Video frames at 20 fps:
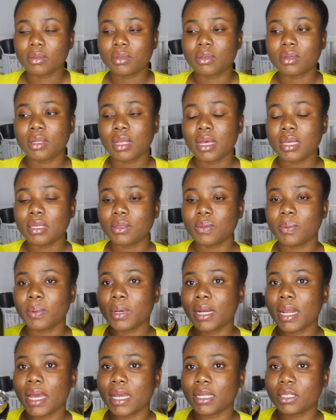So that's
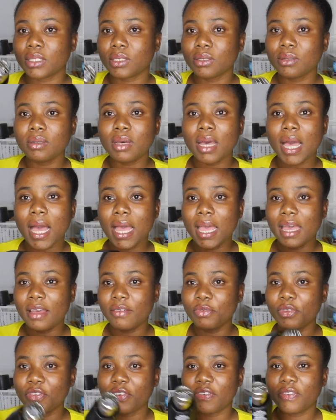what I do. I
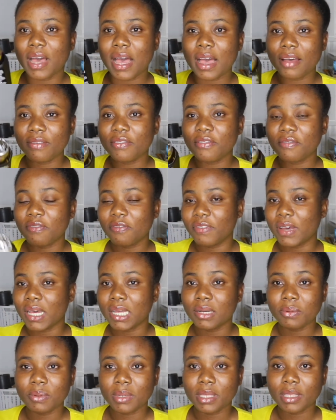have been having
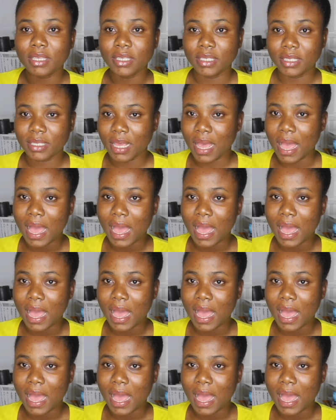fun with this.